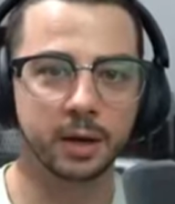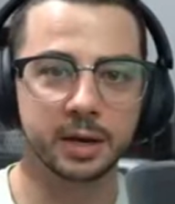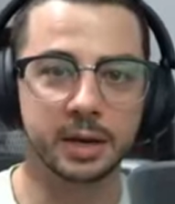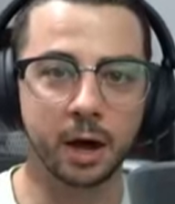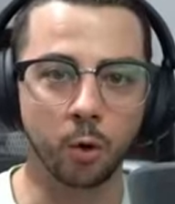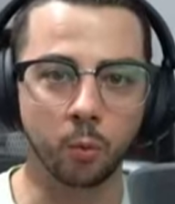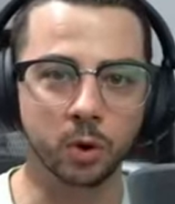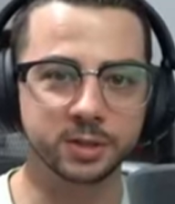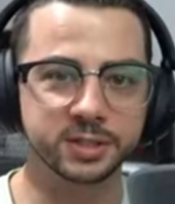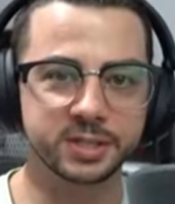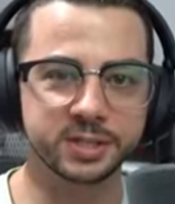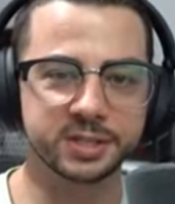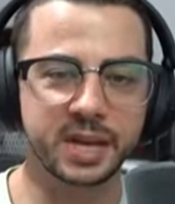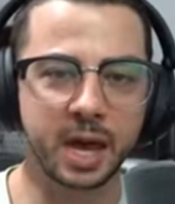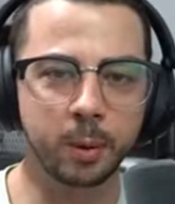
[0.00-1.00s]
Now once
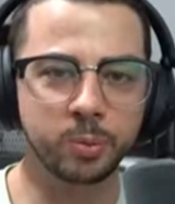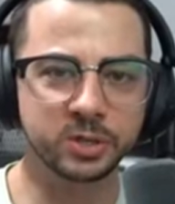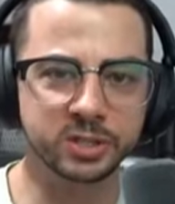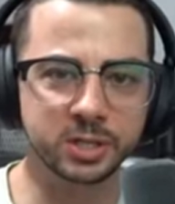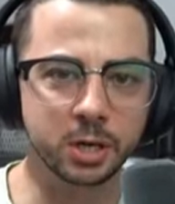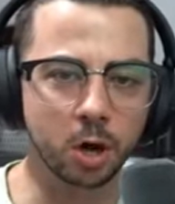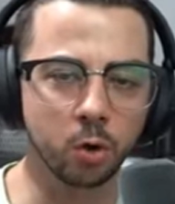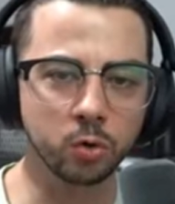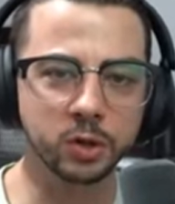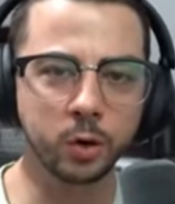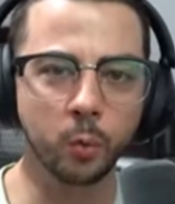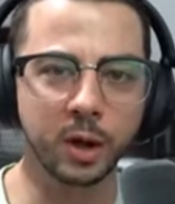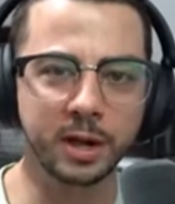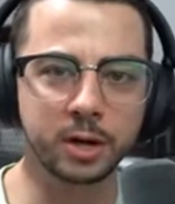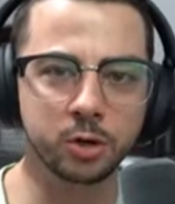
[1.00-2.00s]
this happens, the only
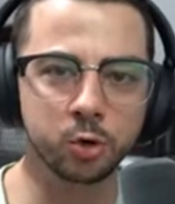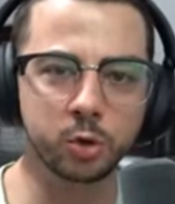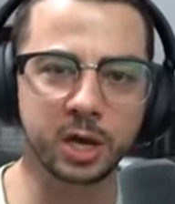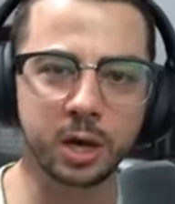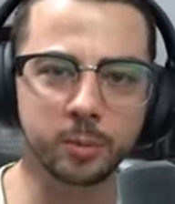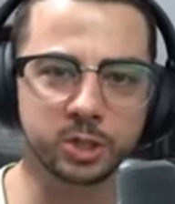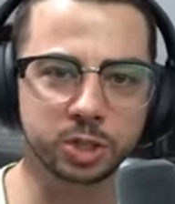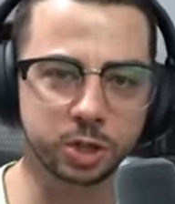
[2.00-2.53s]
way to do damage